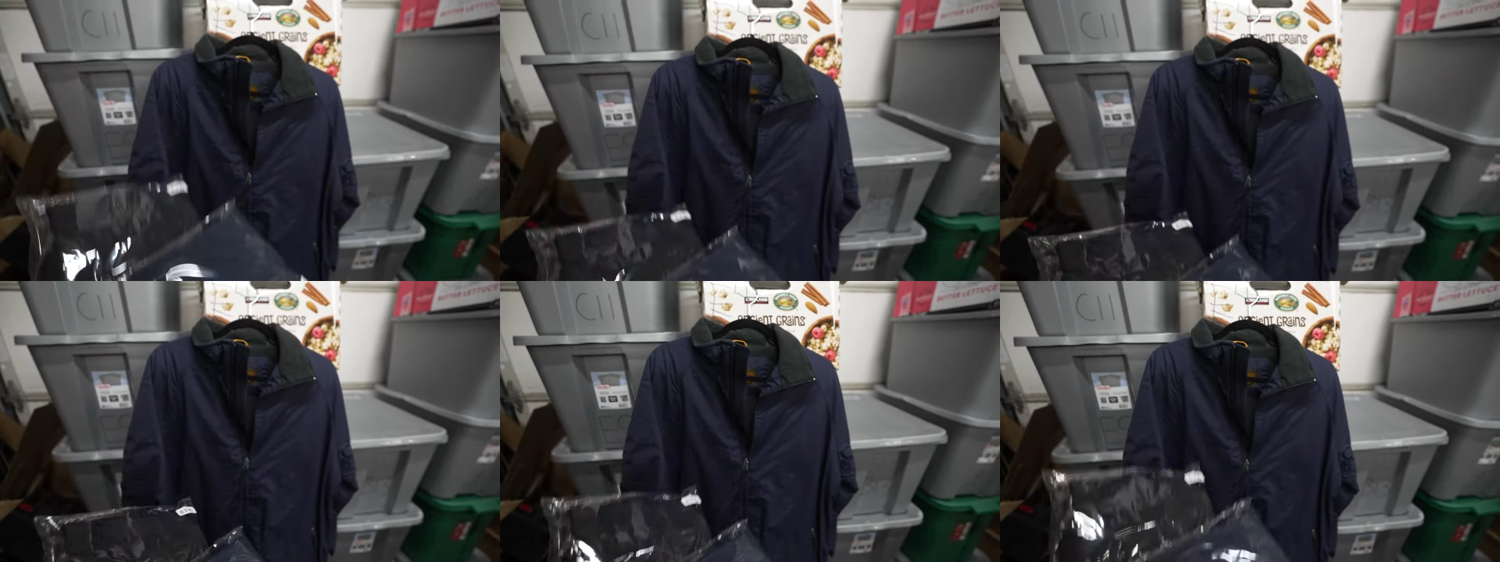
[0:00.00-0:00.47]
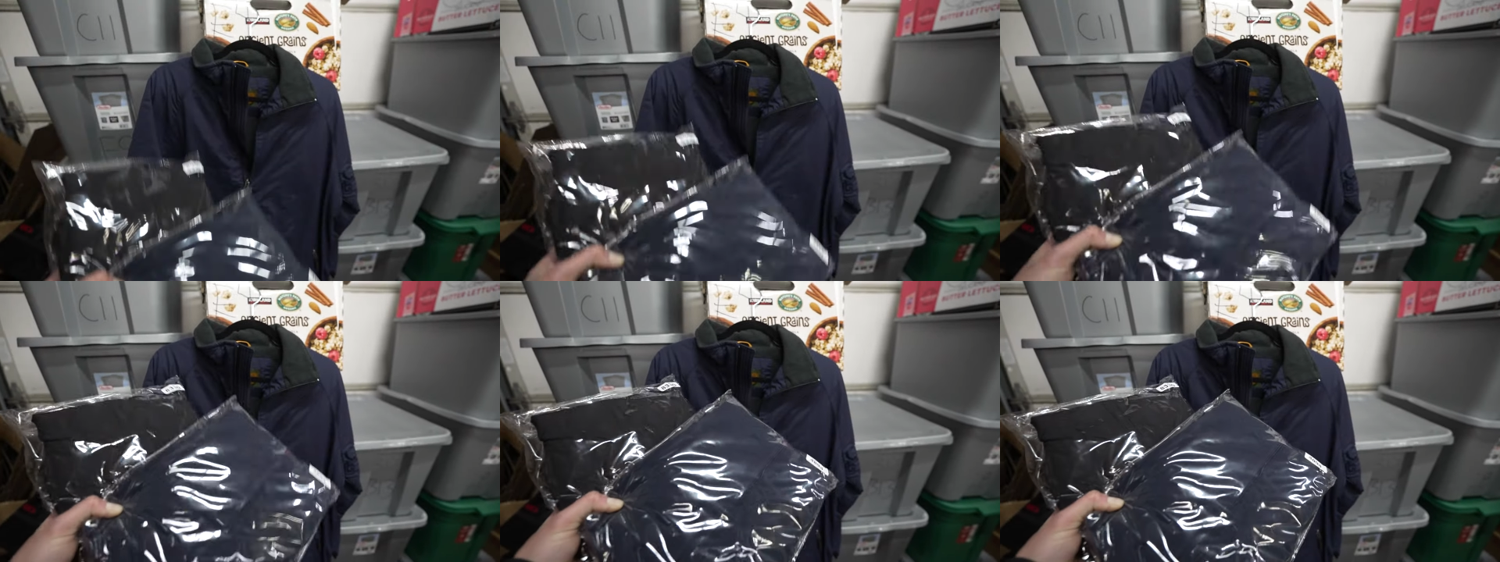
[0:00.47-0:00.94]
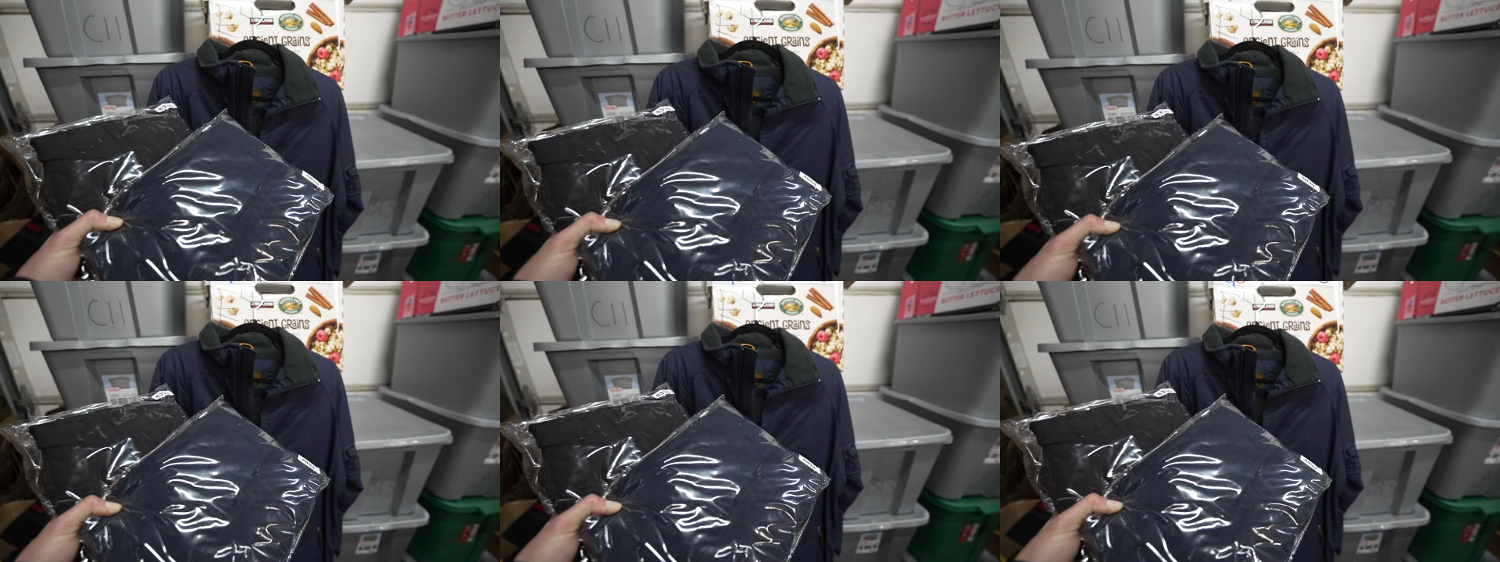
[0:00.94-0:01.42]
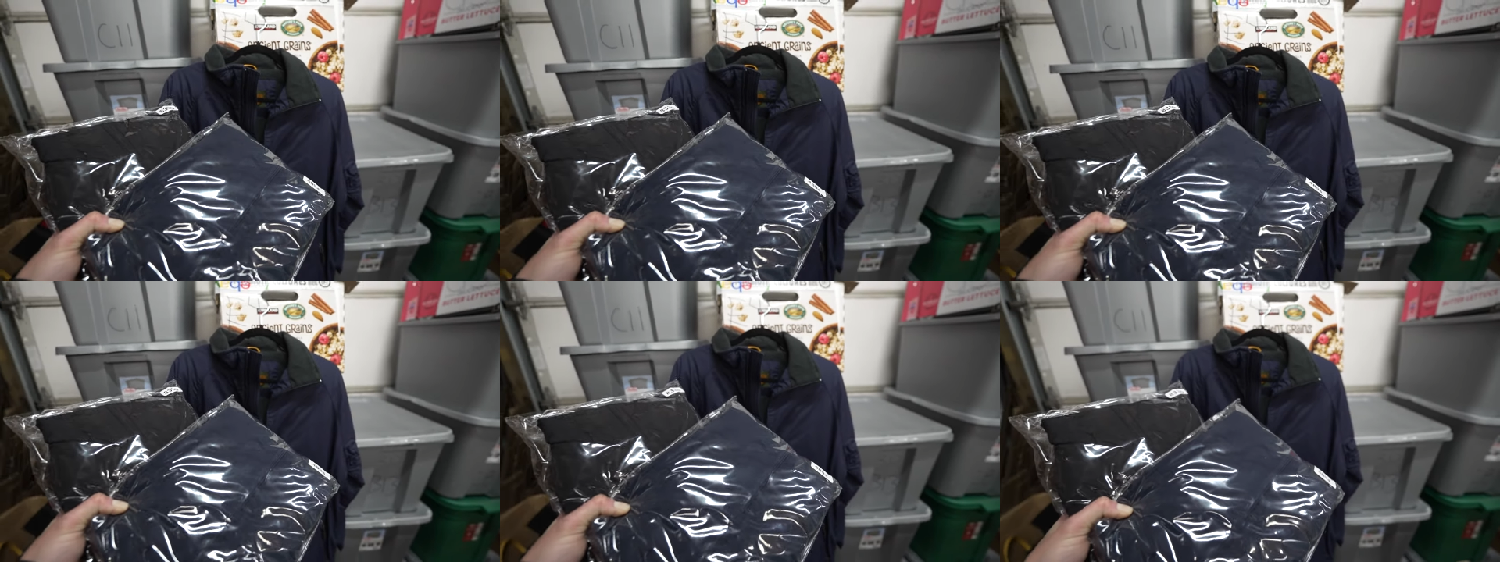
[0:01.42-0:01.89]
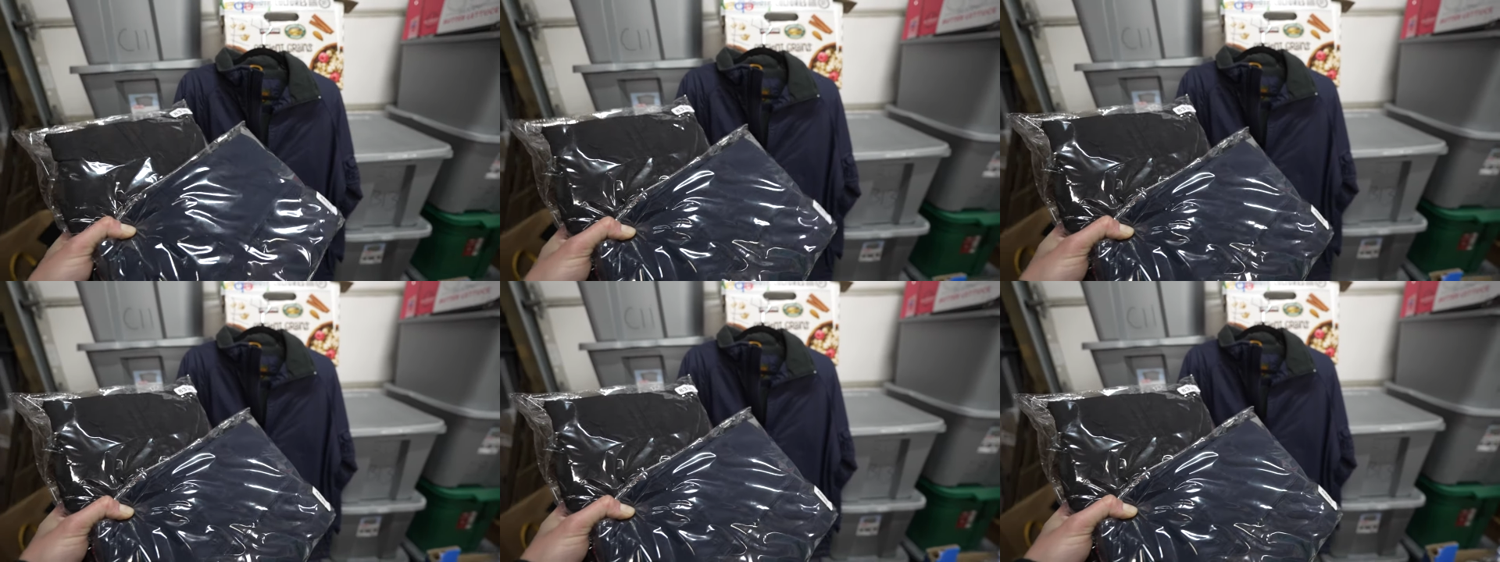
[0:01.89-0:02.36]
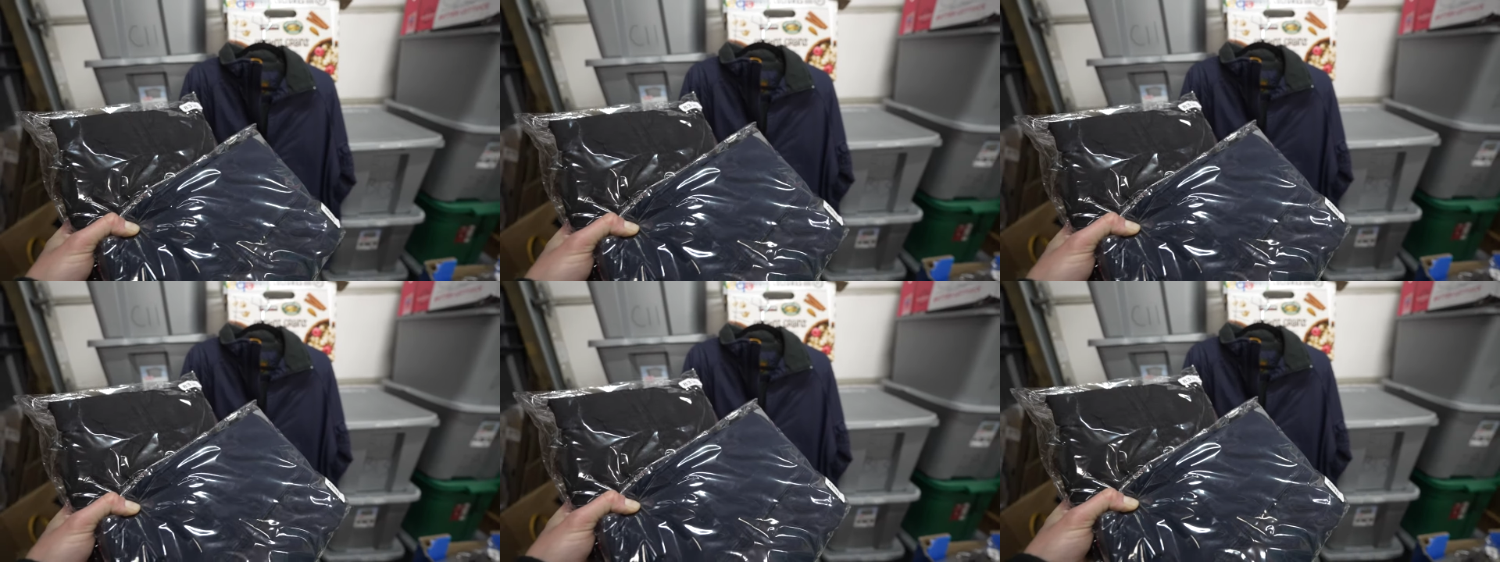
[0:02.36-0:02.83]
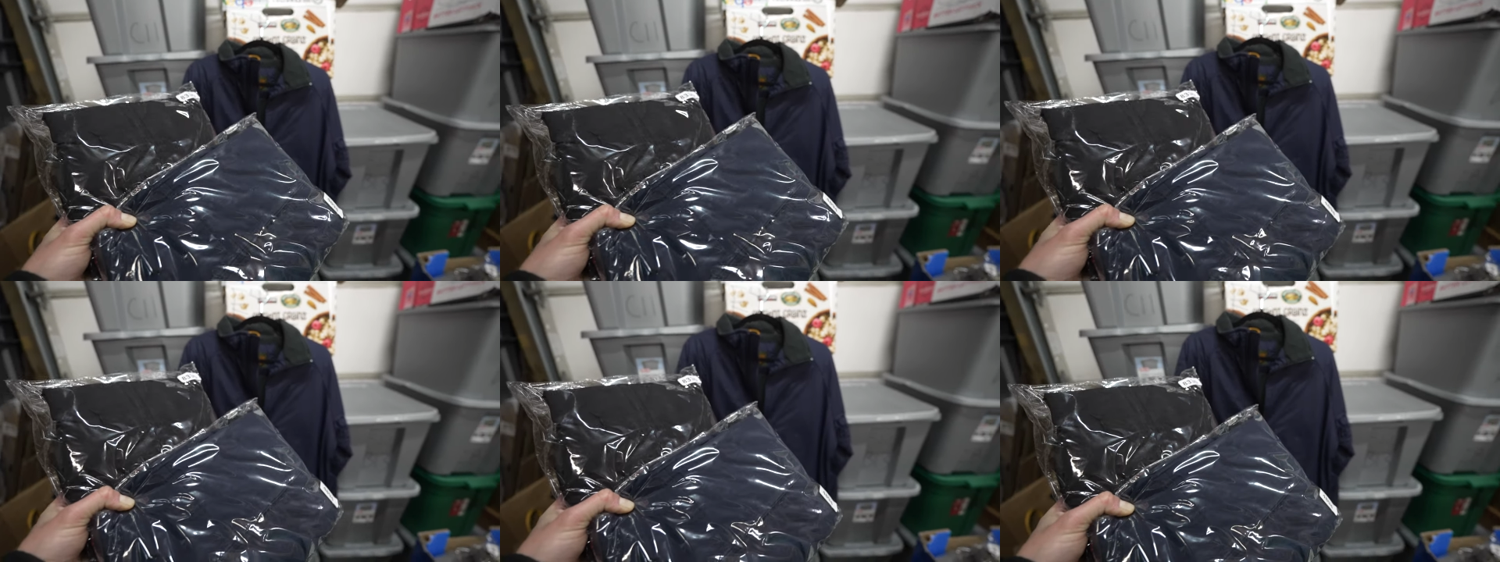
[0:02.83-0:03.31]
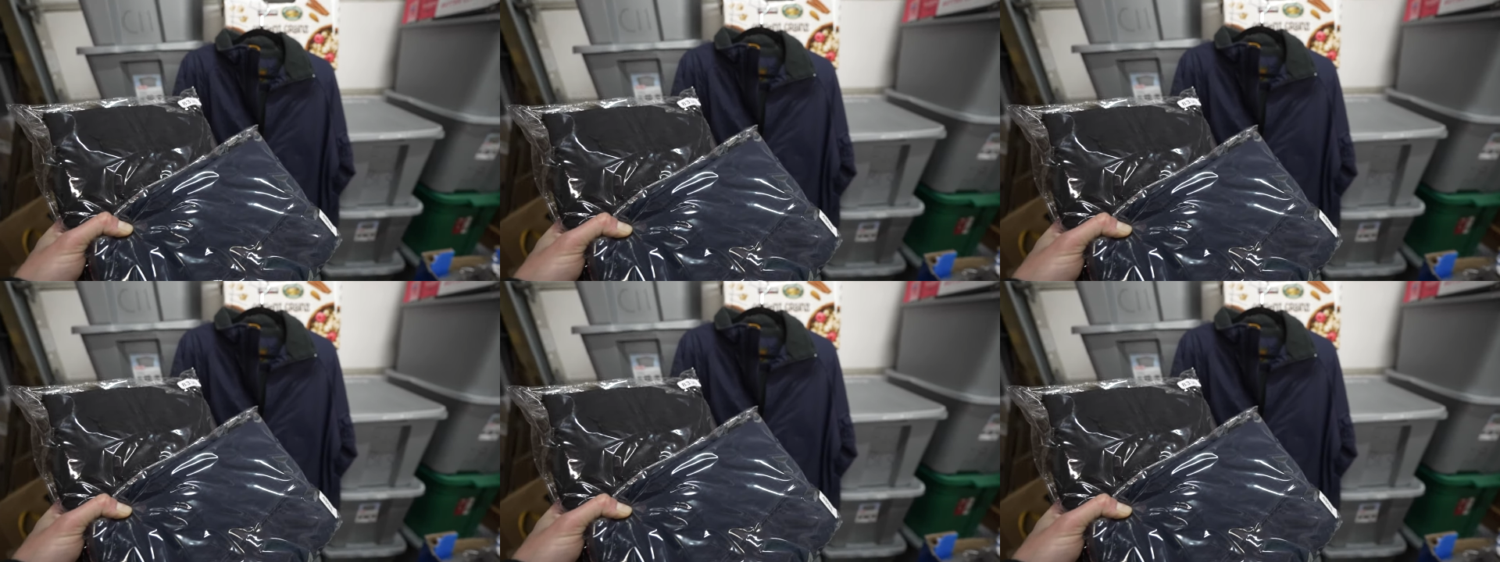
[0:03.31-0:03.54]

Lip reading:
[unreadable: no face in view]